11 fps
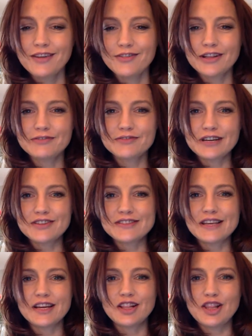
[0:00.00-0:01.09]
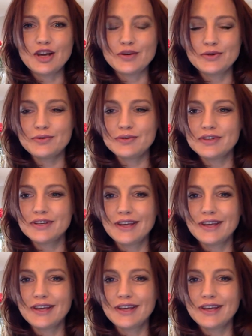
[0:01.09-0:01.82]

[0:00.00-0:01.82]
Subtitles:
feel free to say hello.